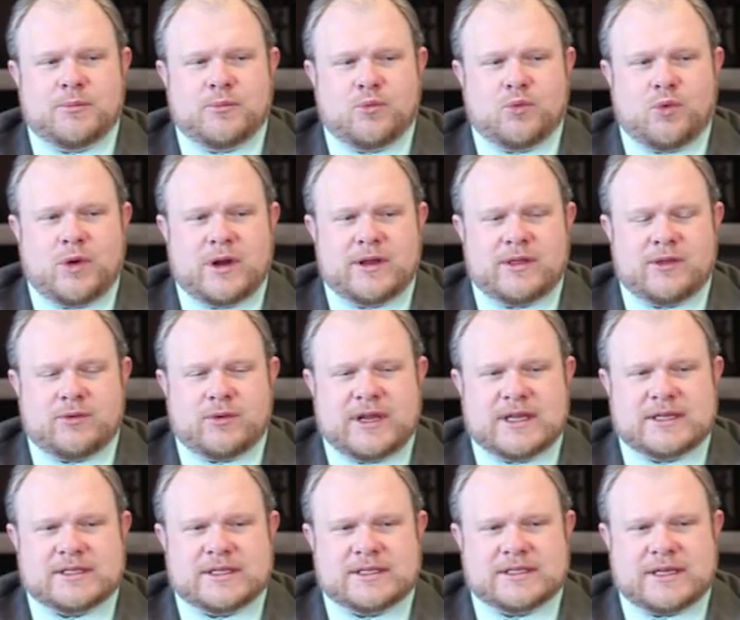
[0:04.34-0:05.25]
One of the
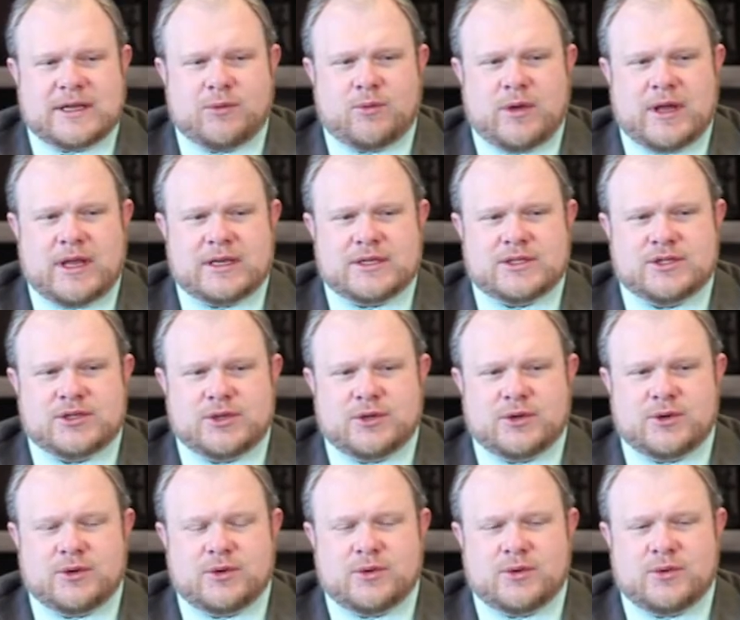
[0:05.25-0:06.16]
reasons I went
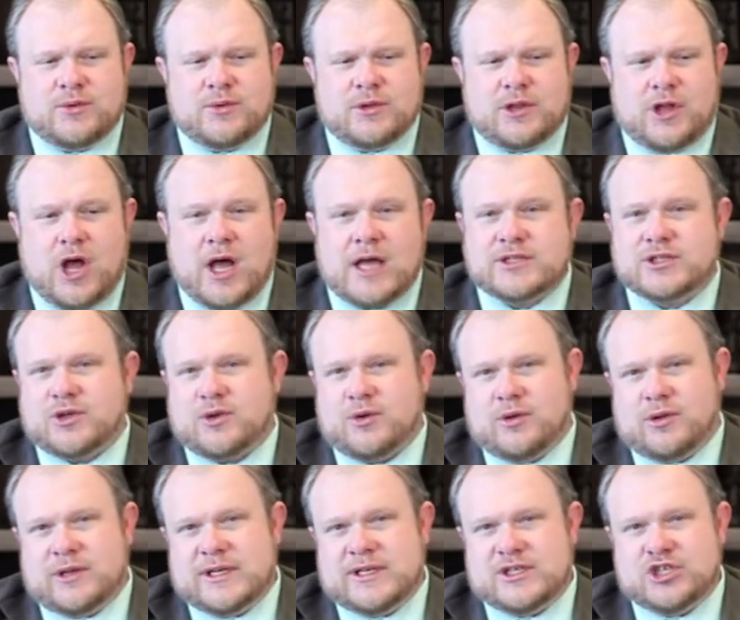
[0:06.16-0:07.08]
to law
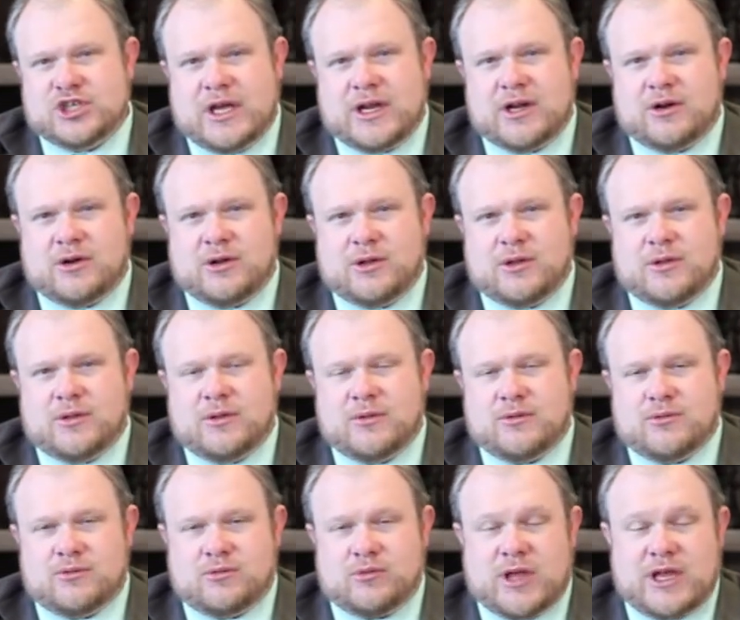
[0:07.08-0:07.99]
school in general,
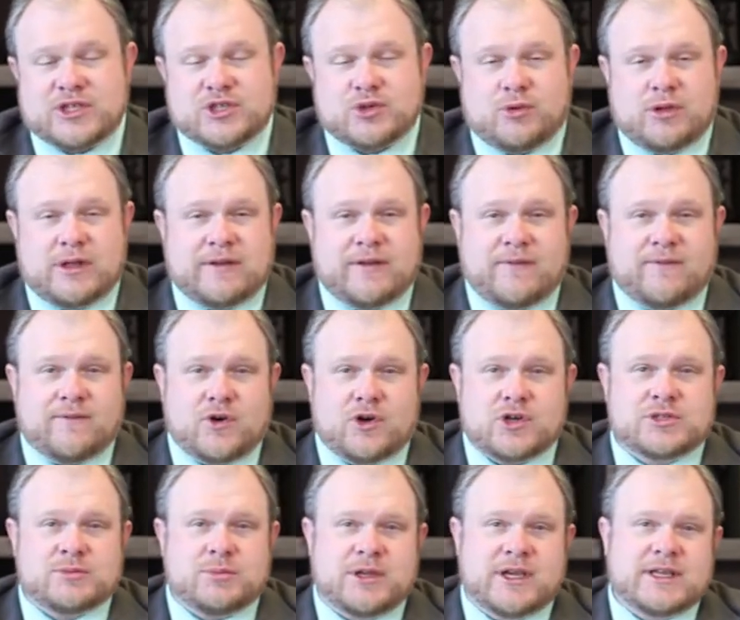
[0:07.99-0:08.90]
law school in the
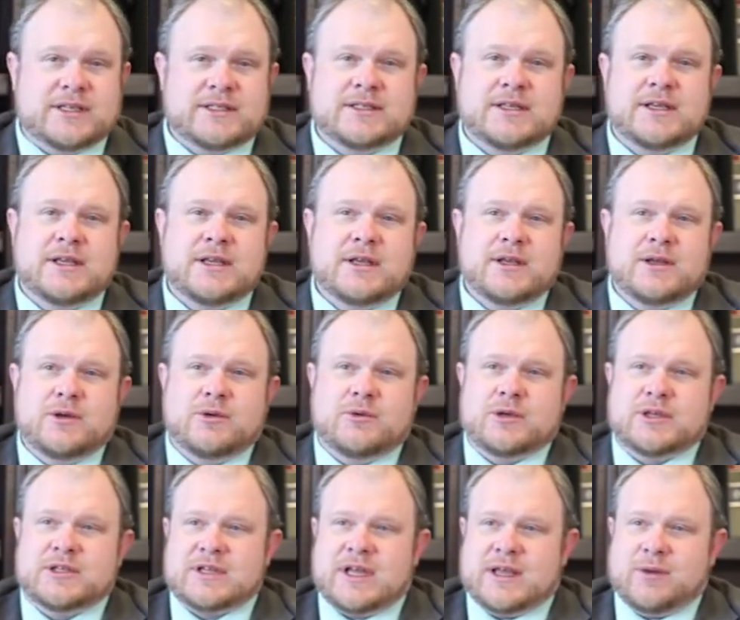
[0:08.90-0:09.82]
first place,
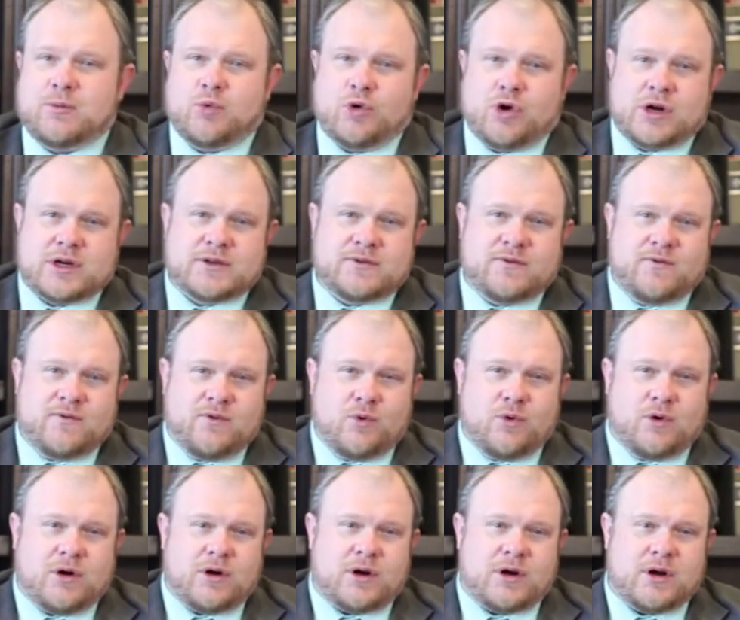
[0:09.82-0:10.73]
was I worked
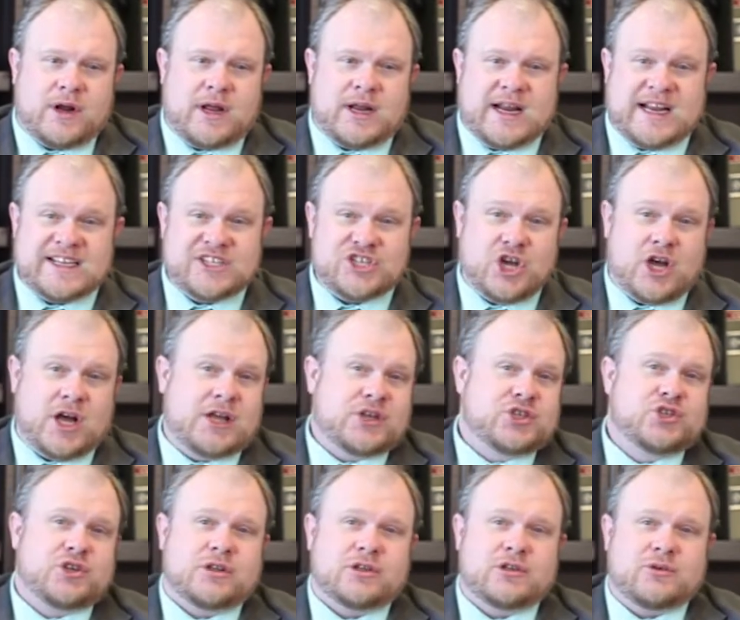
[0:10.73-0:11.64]
for and I
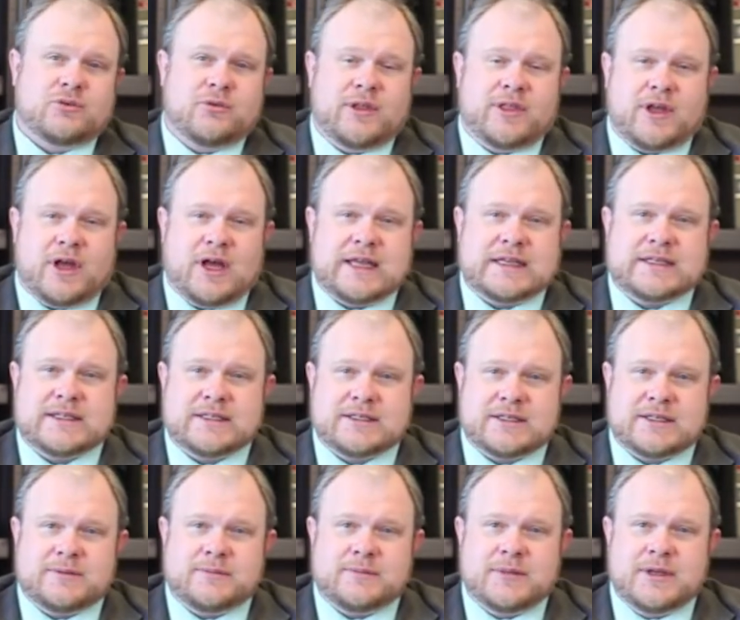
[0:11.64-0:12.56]
taught children with
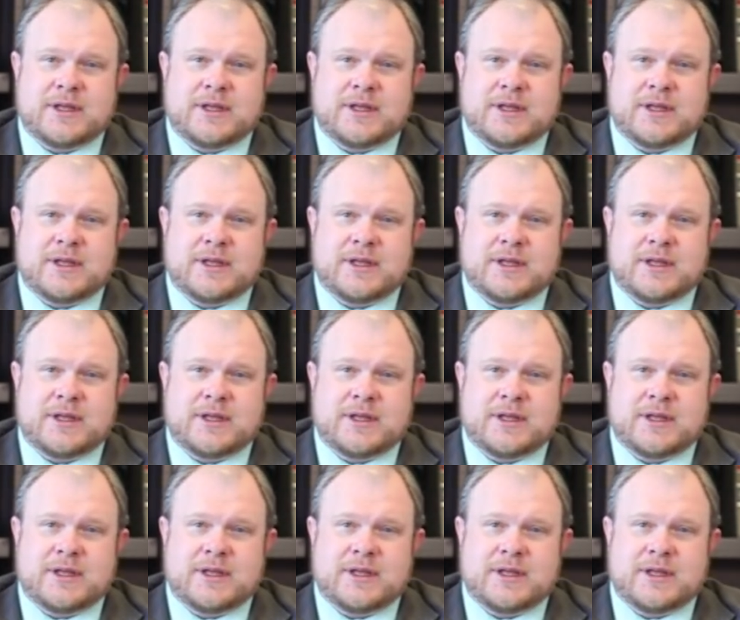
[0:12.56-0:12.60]
autism.